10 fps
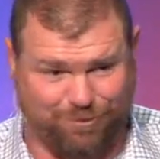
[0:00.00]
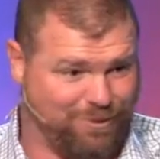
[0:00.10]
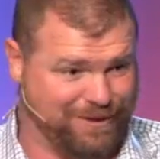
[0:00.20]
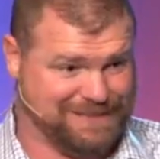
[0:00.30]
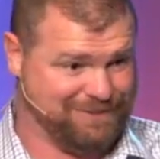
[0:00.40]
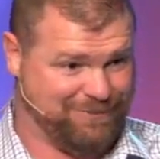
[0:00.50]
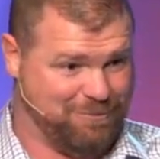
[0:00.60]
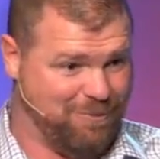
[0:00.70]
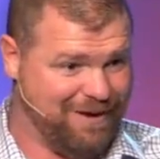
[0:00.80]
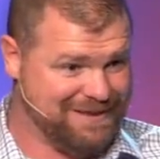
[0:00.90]
for us if he
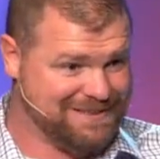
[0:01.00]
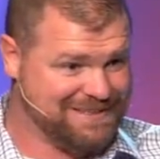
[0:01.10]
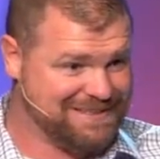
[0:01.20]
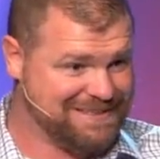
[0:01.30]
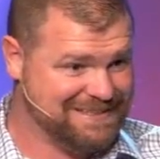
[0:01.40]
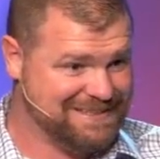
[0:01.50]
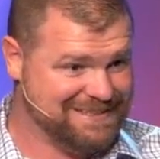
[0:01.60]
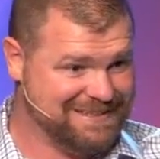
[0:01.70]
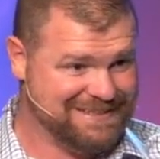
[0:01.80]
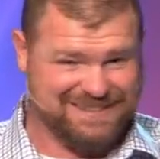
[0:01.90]
wants.
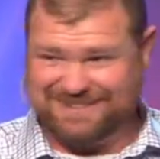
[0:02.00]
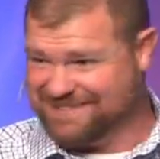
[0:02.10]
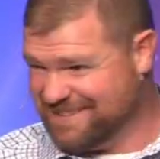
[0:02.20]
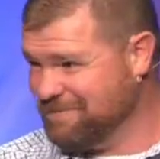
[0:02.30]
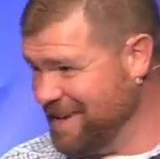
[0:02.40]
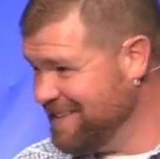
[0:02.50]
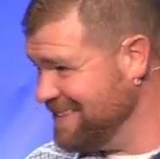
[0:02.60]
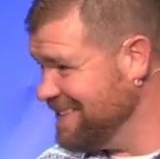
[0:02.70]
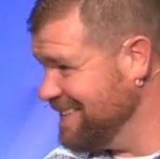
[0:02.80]
Amen?